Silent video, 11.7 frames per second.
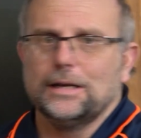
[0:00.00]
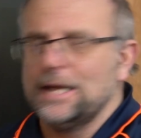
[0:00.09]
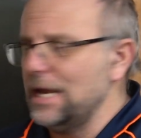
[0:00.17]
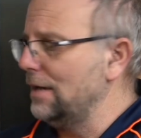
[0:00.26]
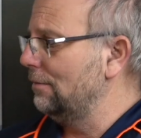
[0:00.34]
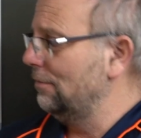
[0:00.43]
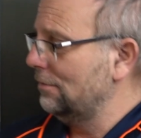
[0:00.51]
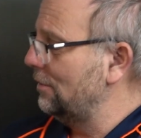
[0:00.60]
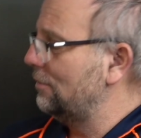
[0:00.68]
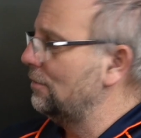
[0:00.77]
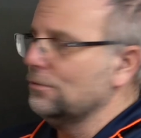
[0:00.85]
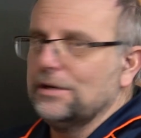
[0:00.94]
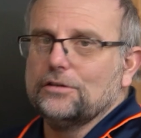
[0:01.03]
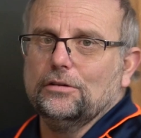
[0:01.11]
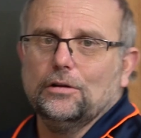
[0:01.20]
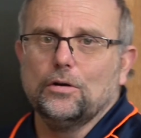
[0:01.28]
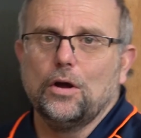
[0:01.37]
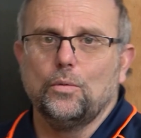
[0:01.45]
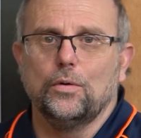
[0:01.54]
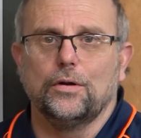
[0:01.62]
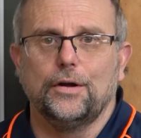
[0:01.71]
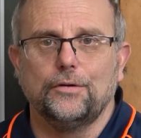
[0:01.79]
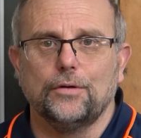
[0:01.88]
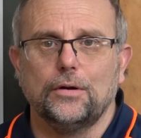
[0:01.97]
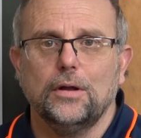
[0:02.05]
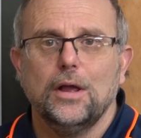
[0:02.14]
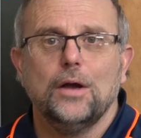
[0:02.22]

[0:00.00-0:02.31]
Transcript: again. Oh, this still doesn't look like what I drew.